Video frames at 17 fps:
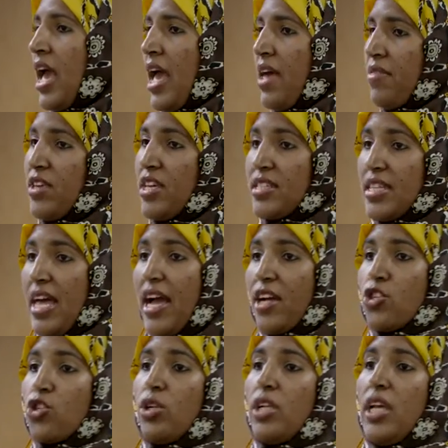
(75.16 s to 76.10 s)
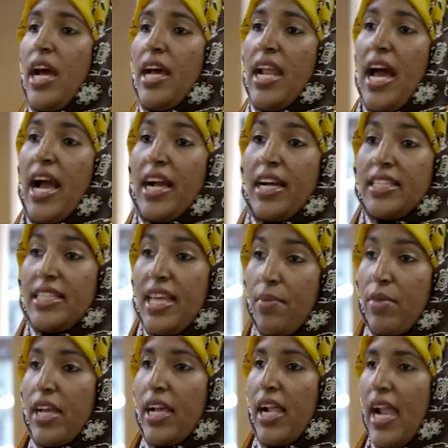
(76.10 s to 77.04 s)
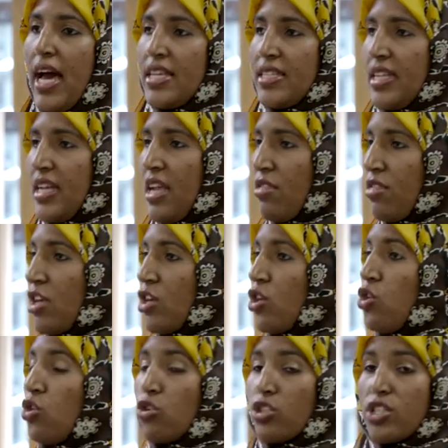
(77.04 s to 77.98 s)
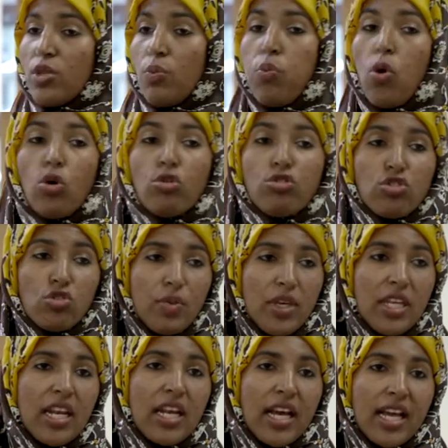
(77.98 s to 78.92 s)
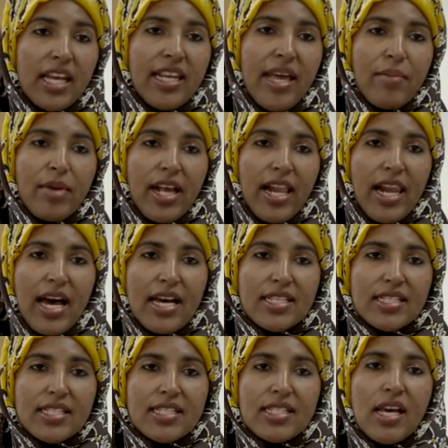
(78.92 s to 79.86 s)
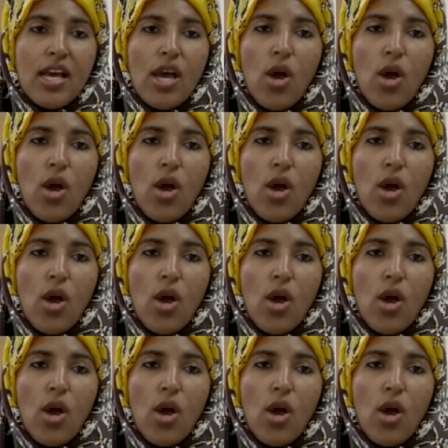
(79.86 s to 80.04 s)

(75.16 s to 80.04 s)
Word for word: There's actually an academic class, and I think you're supposed to be in an academic class.